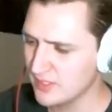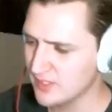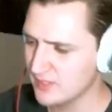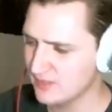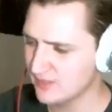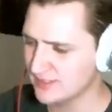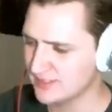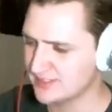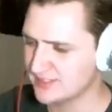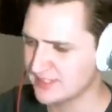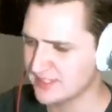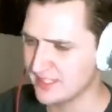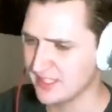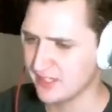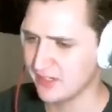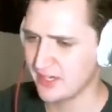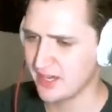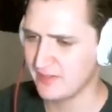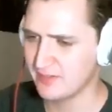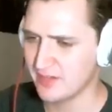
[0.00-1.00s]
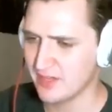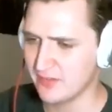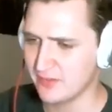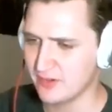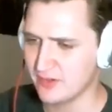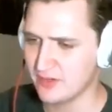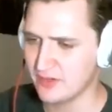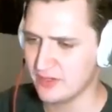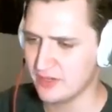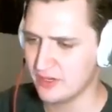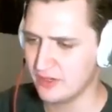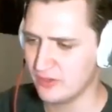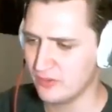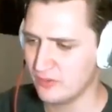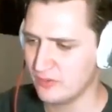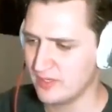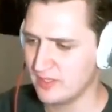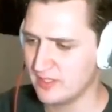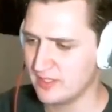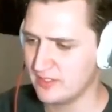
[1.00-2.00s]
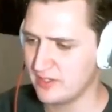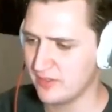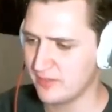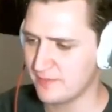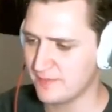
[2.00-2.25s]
Let's see. He could have another, another